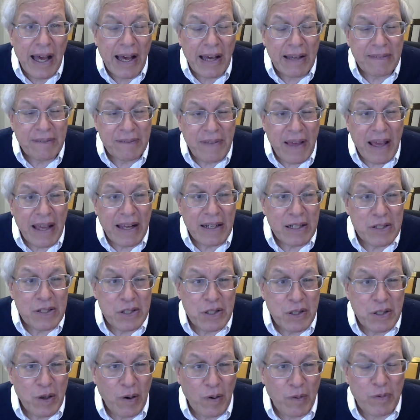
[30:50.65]
on
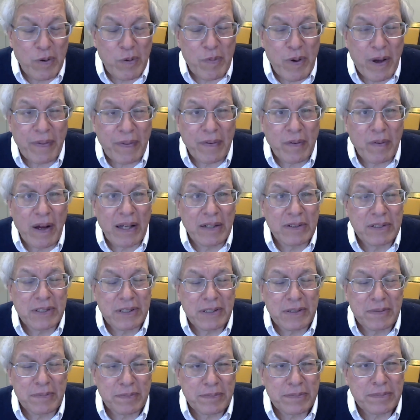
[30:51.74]
vagueness and overbreadth
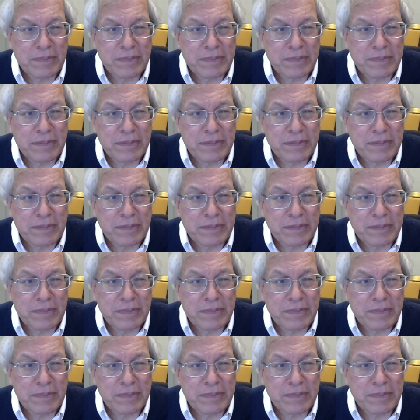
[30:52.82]
grounds.